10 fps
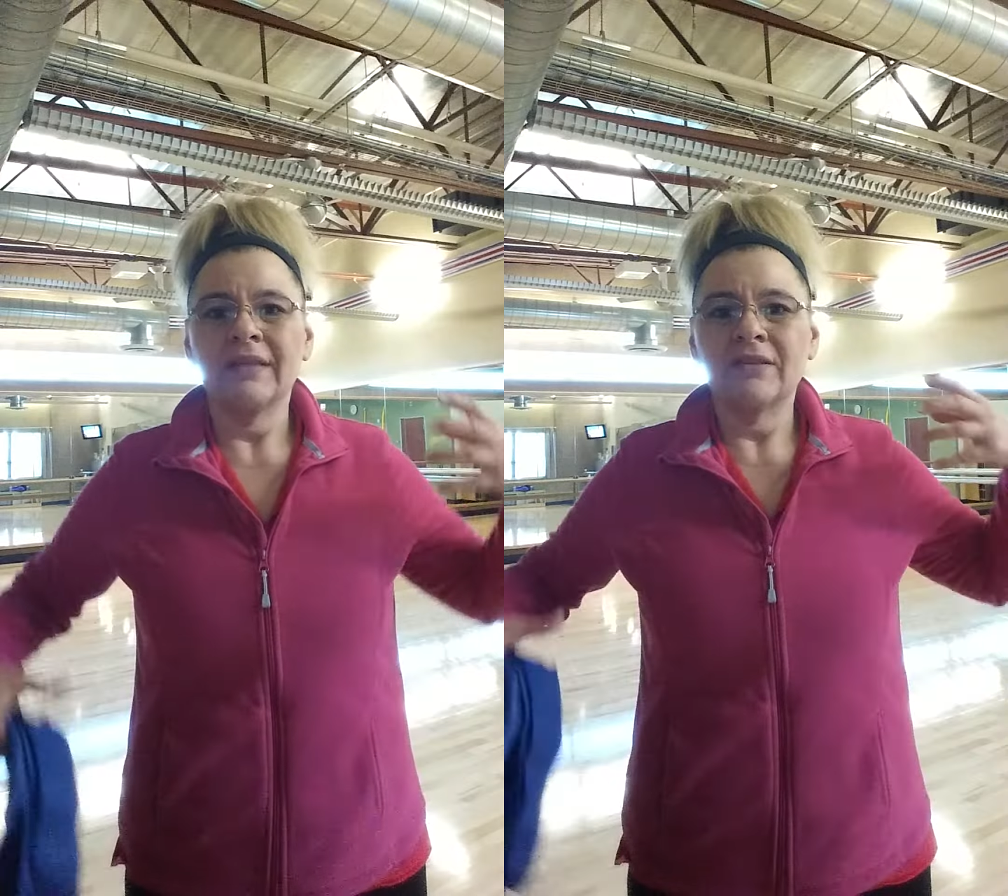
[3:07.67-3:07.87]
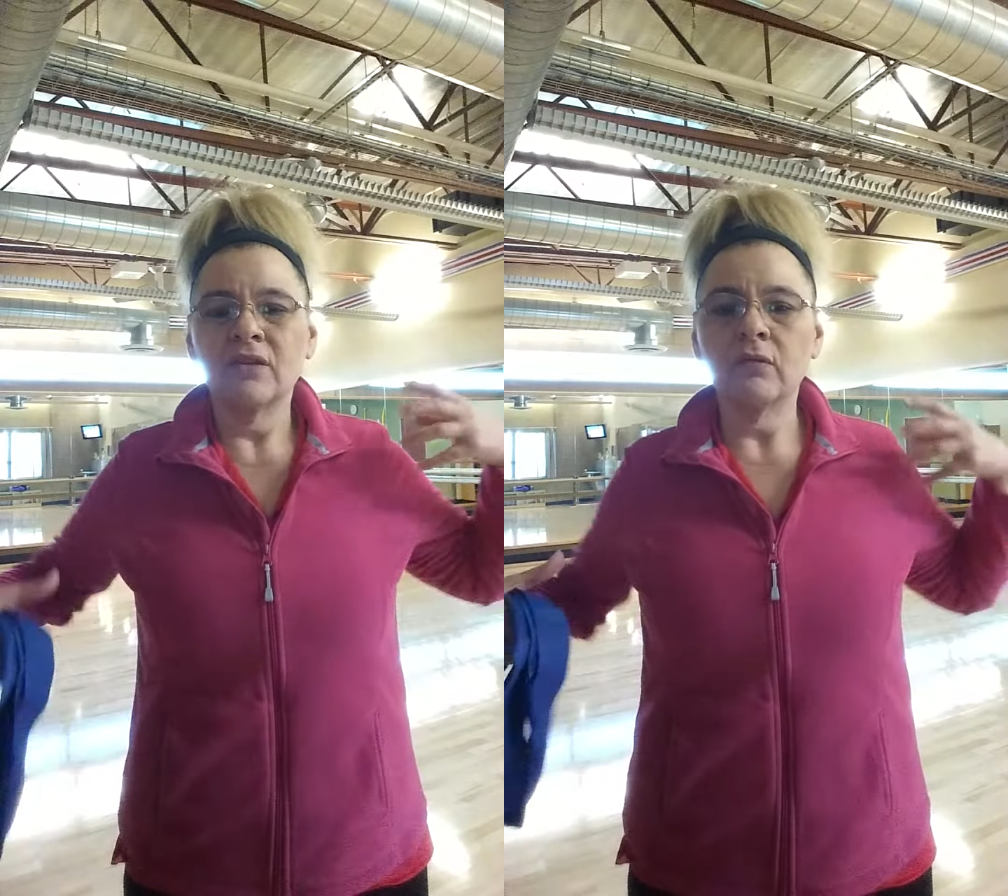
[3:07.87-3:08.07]

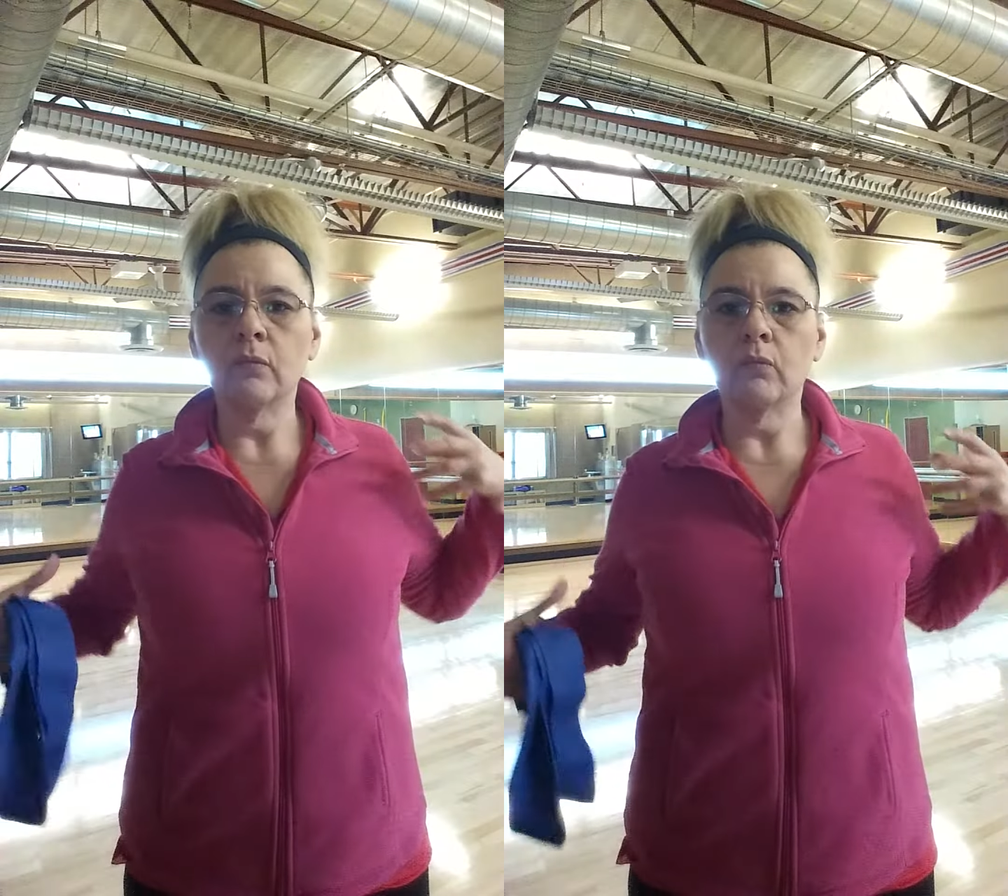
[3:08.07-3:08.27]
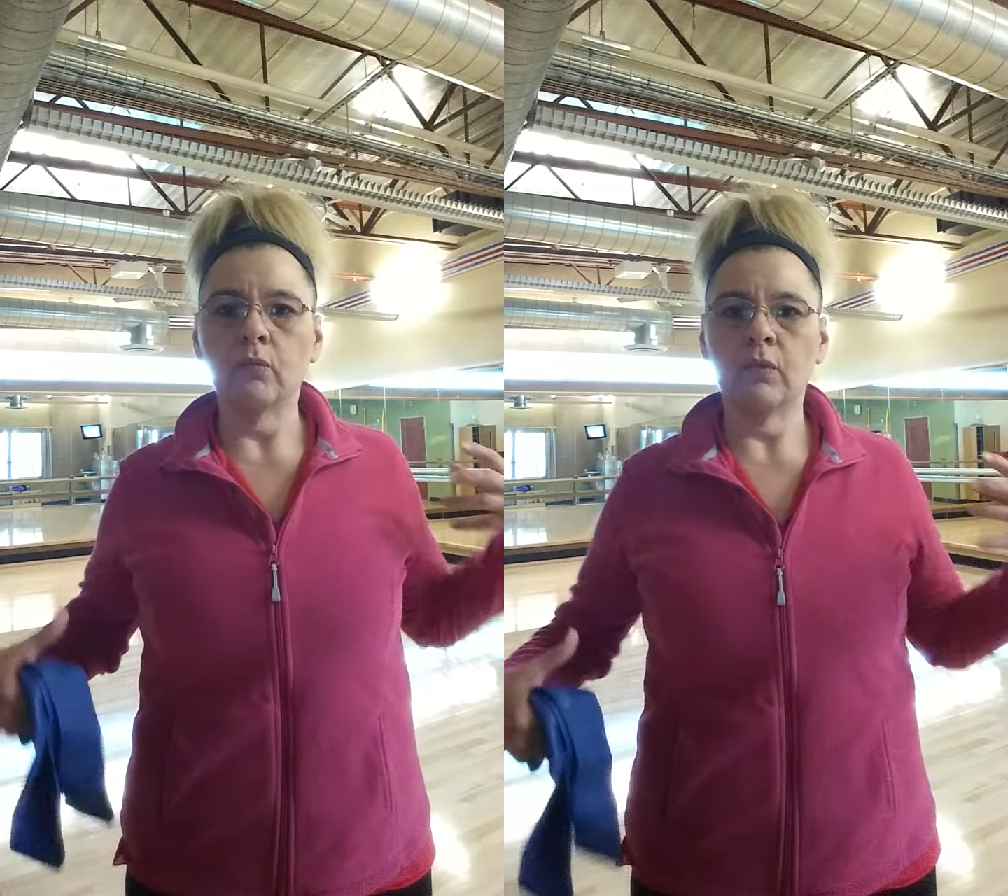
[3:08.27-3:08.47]
it's going to
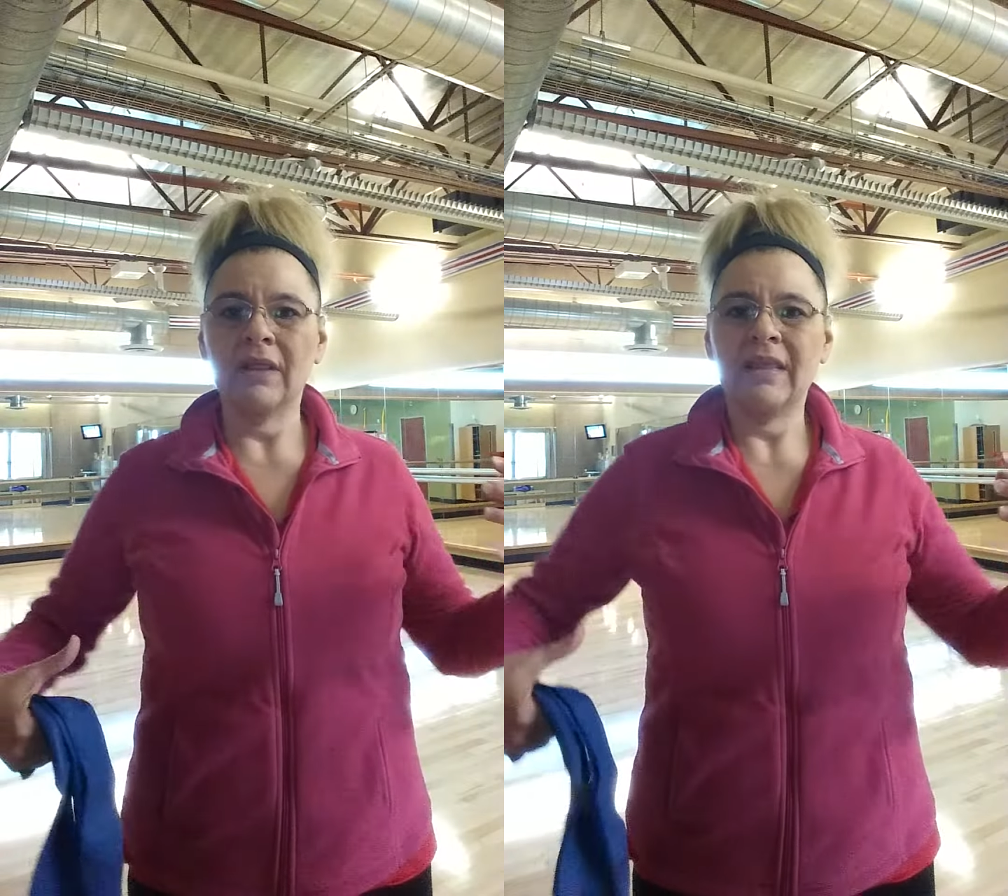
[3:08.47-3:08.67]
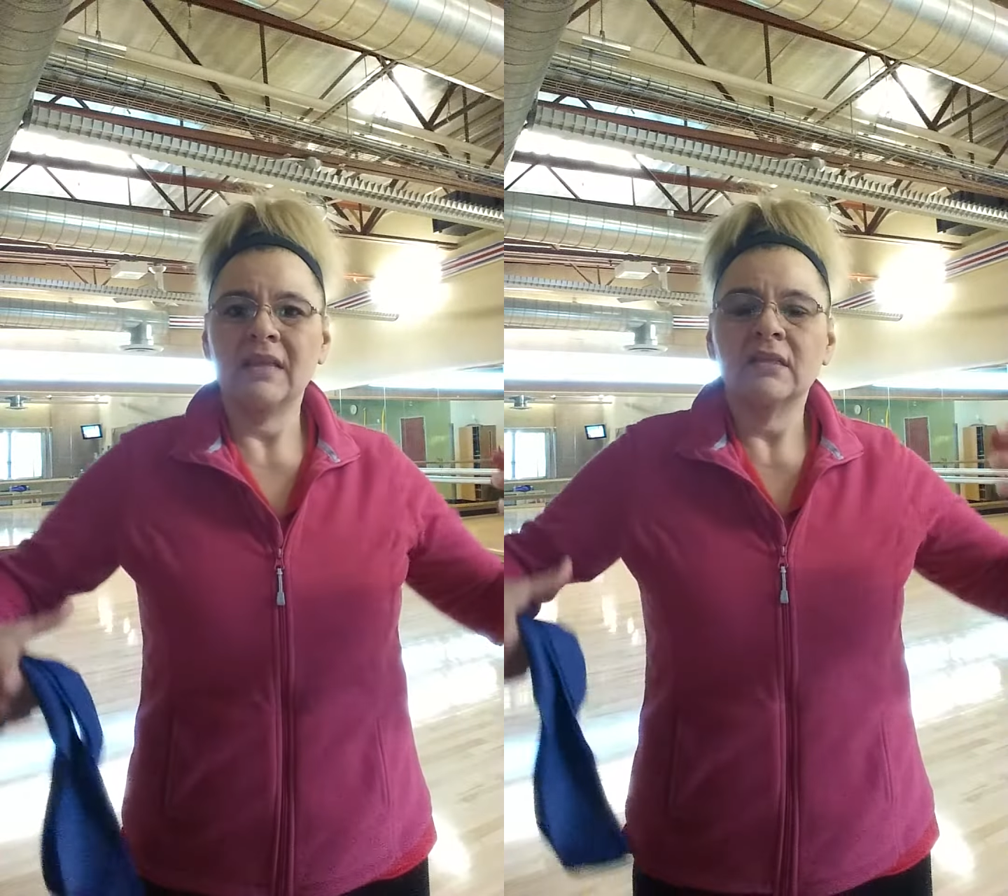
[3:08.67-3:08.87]

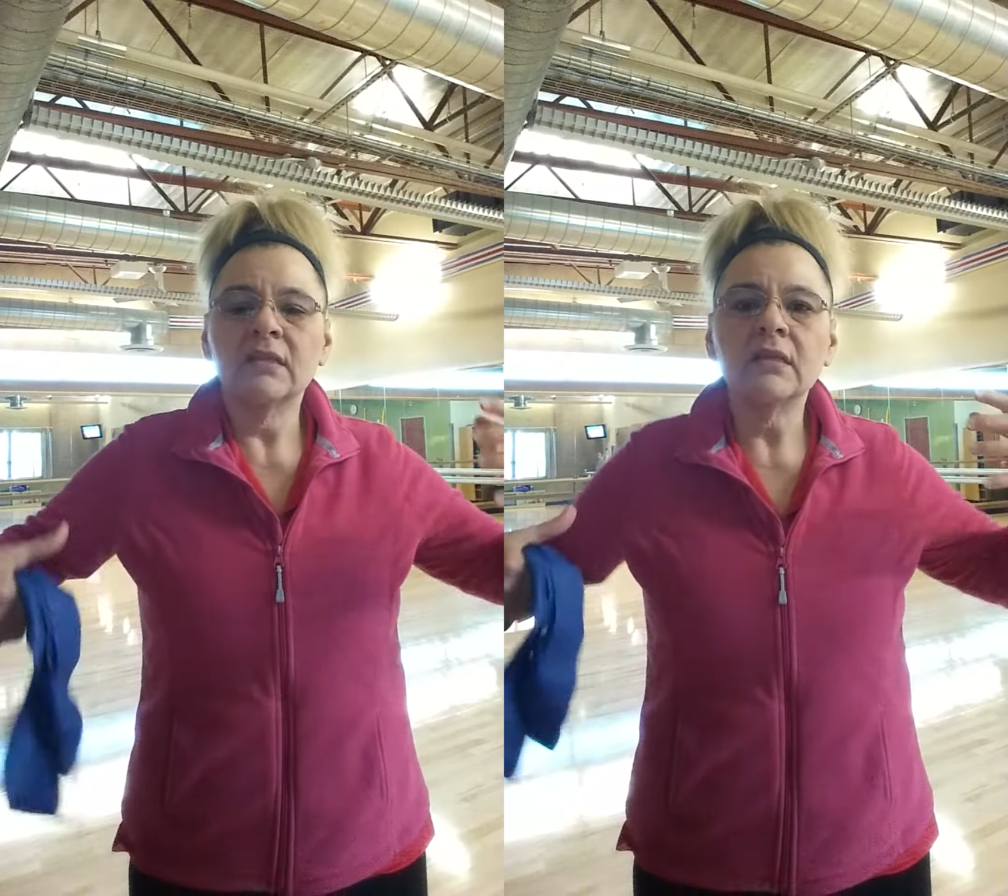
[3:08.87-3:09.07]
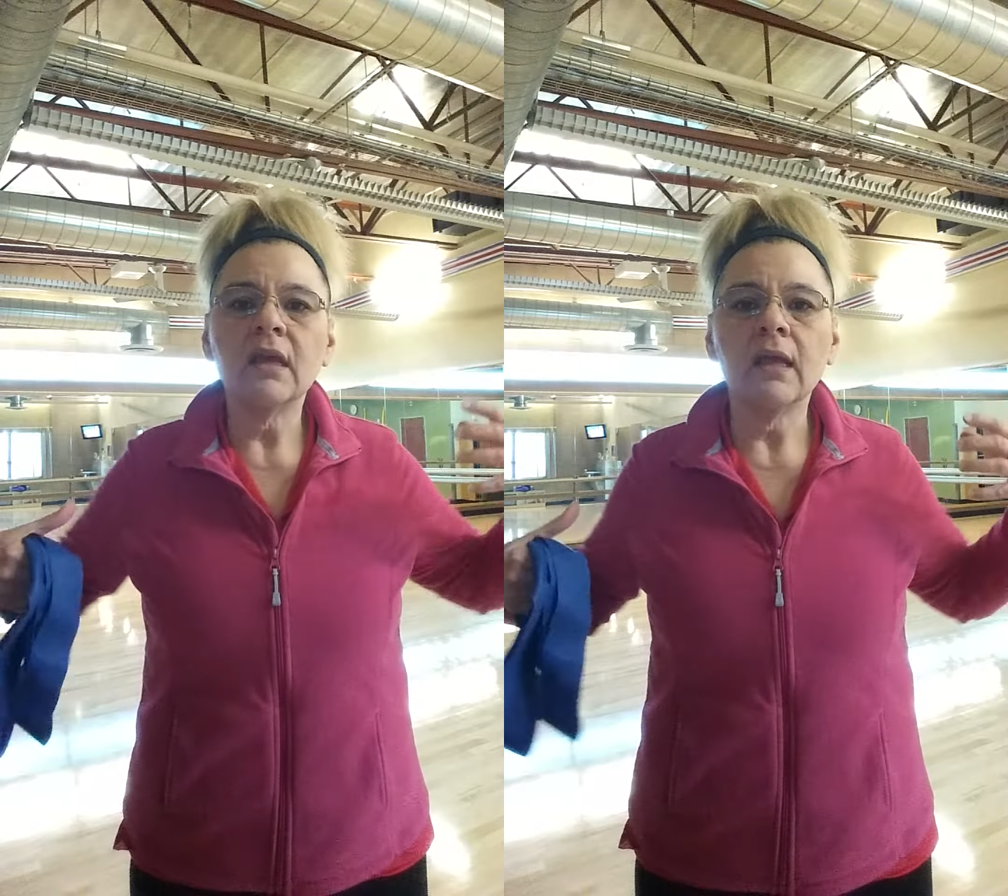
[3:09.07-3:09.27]

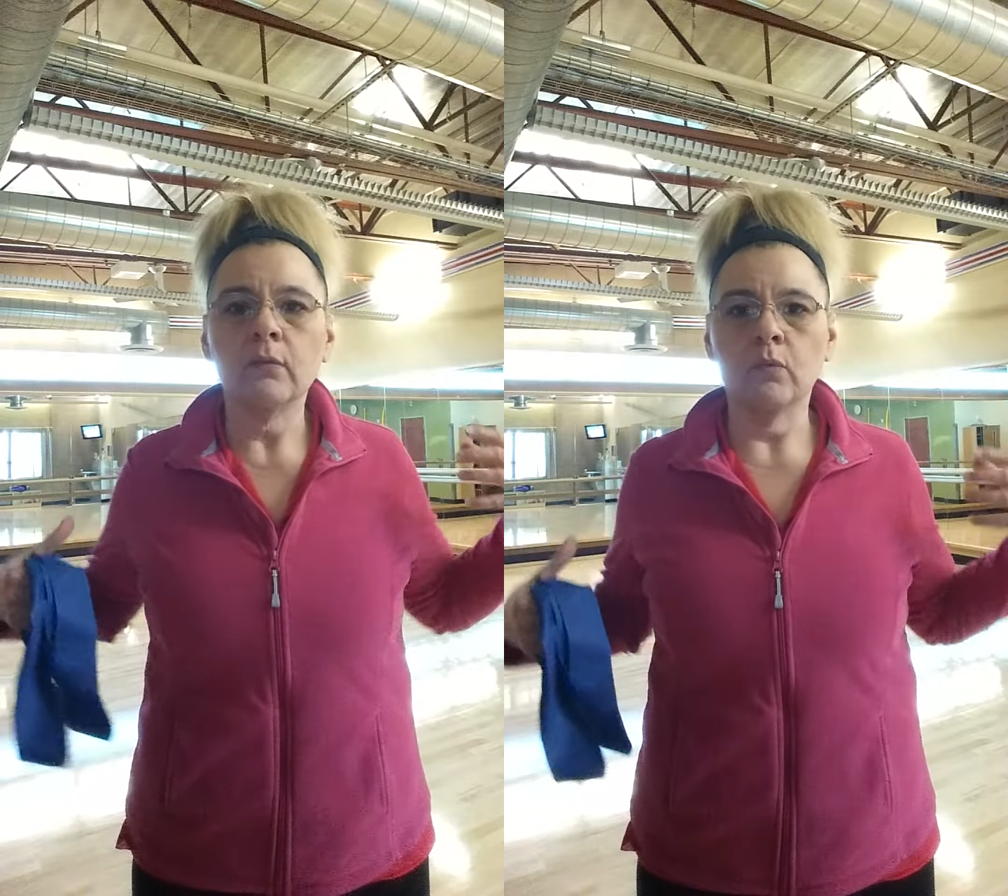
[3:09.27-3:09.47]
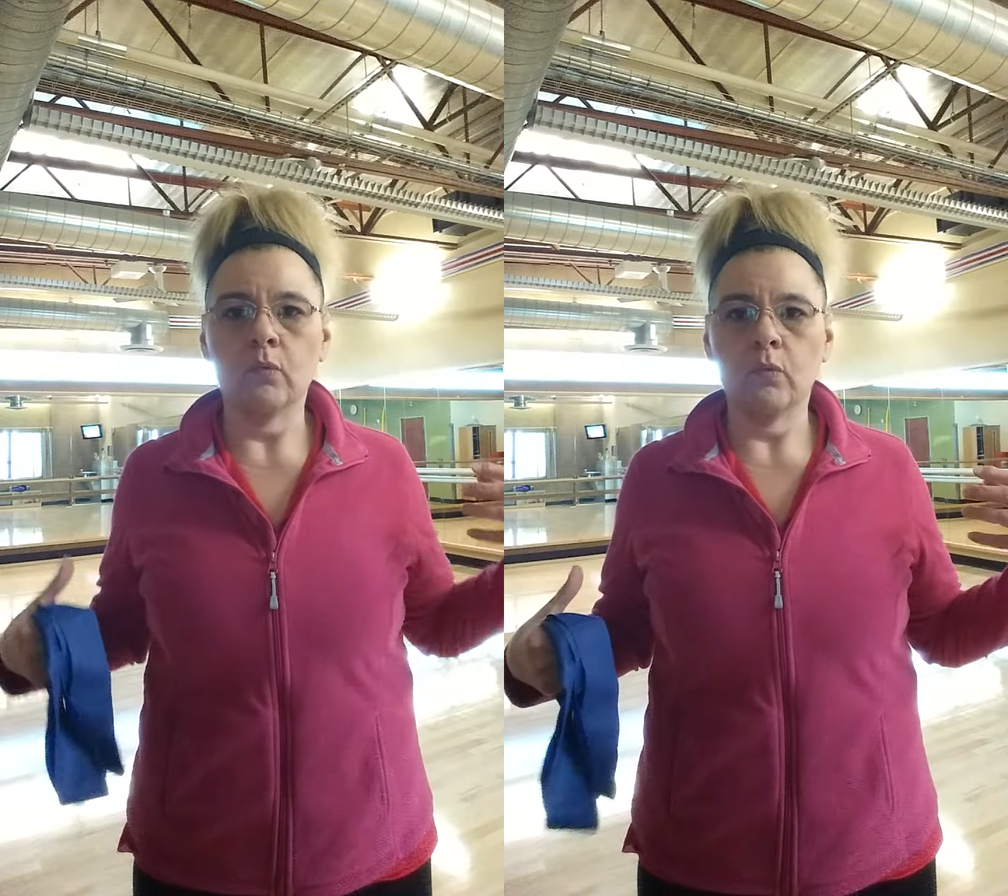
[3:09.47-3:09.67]
release and